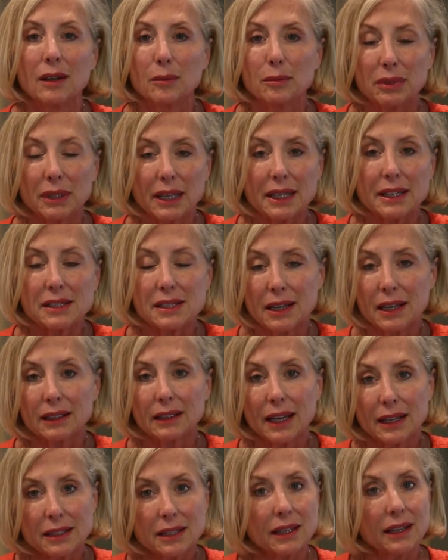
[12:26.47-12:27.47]
place and I'd
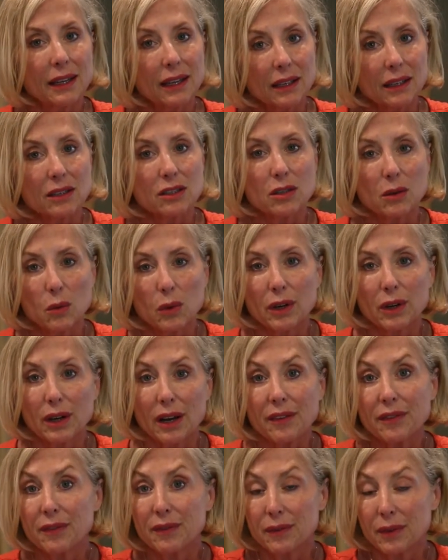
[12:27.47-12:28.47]
like to get it to
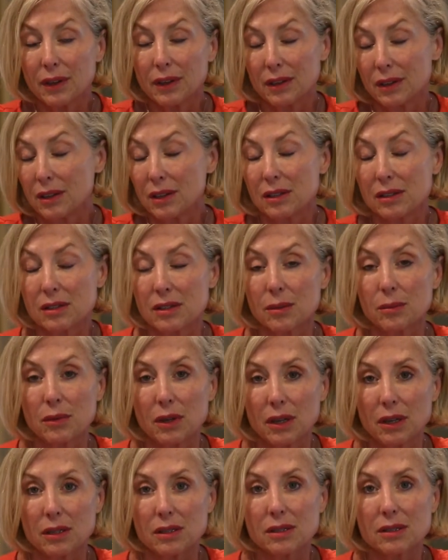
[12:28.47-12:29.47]
where it's
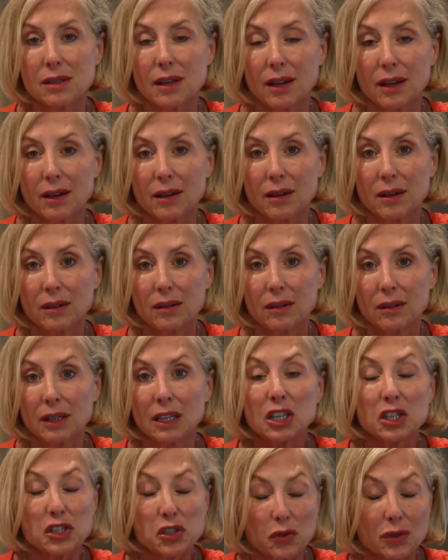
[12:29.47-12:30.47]

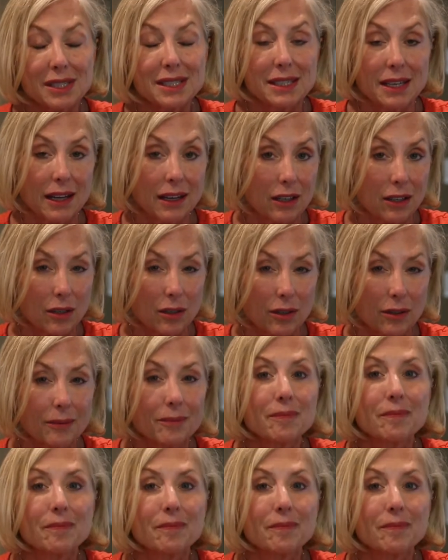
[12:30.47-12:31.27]
industry standard.